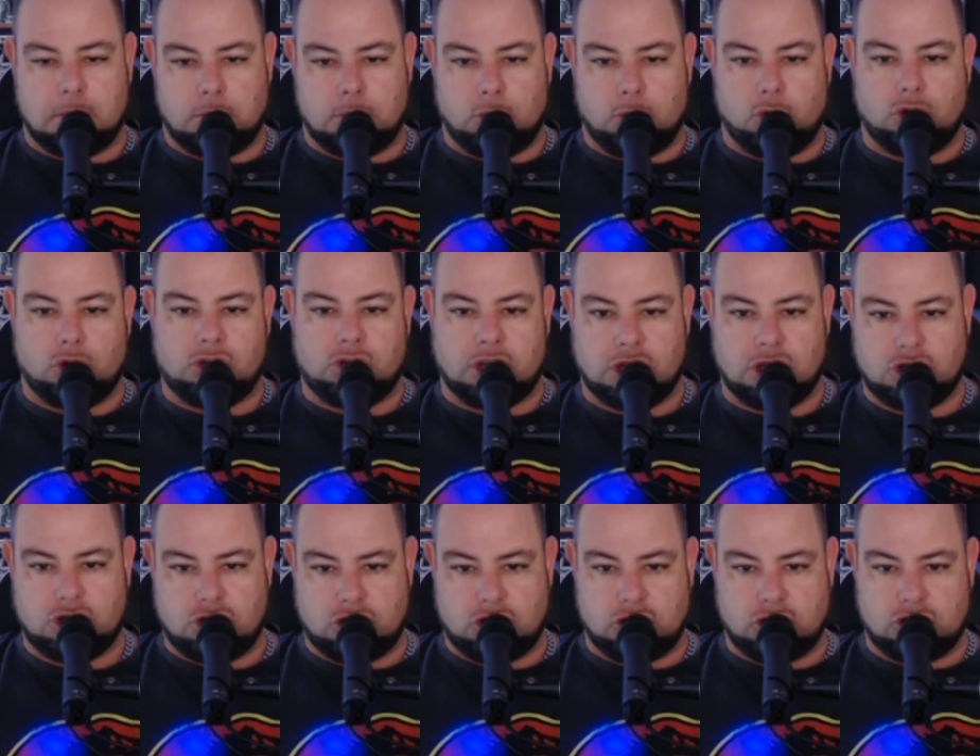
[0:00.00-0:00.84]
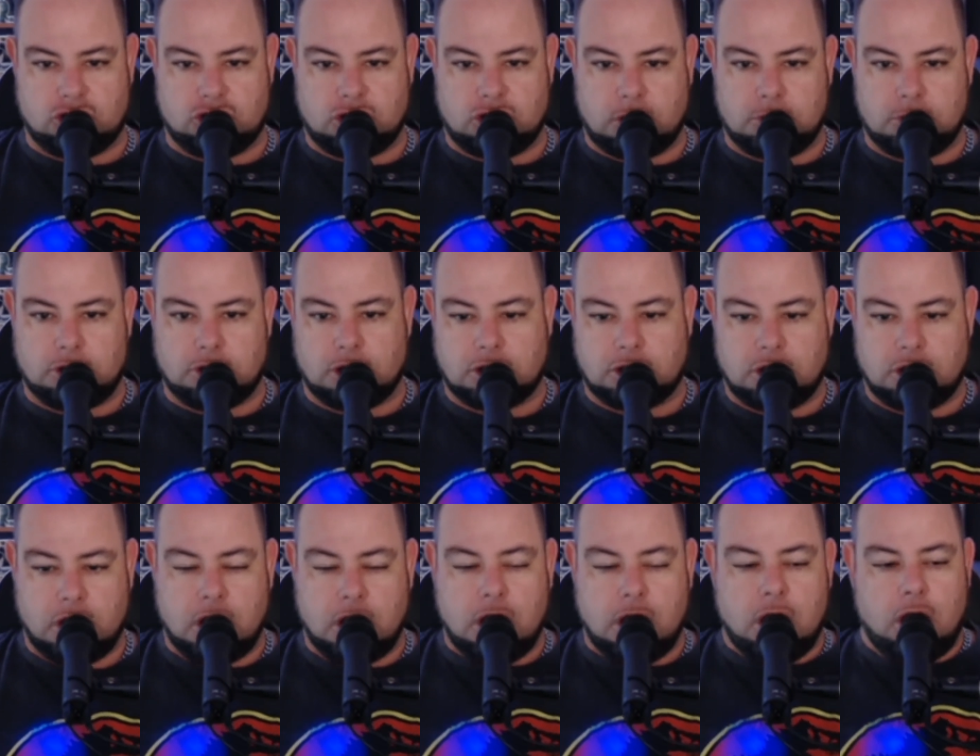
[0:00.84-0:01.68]
more attention to the
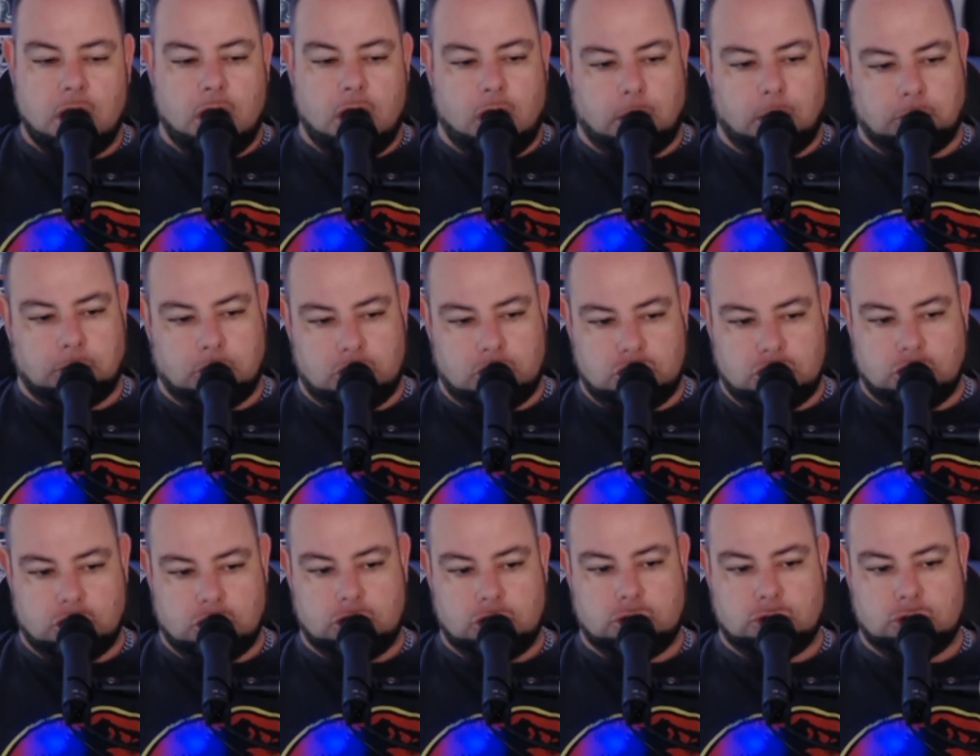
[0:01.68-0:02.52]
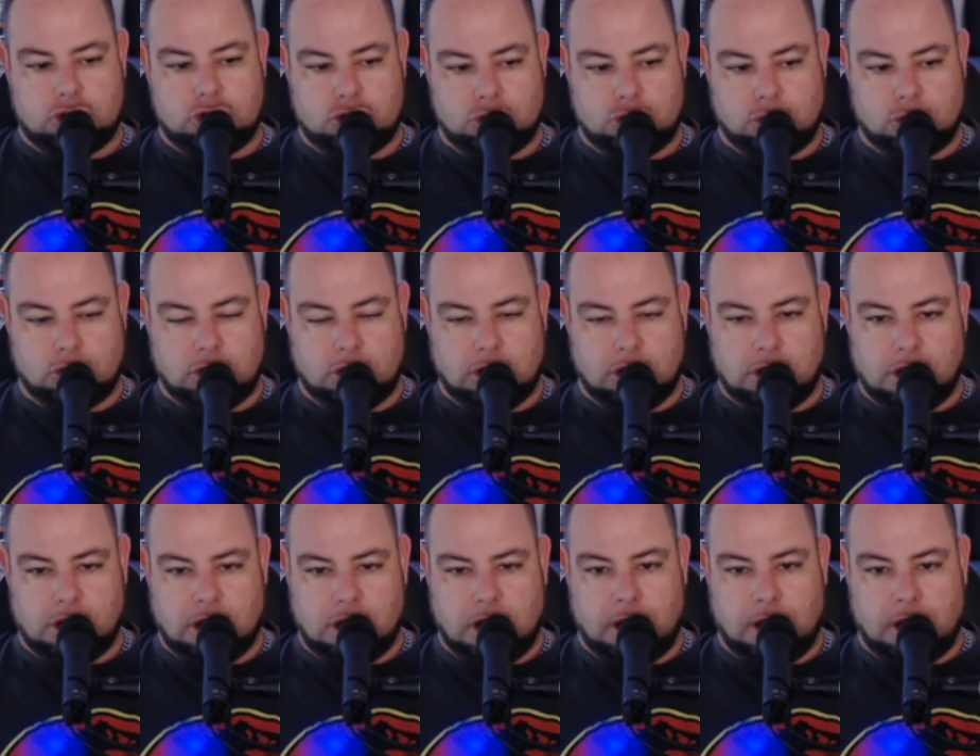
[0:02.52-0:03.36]
subject. I'm going to show you a short little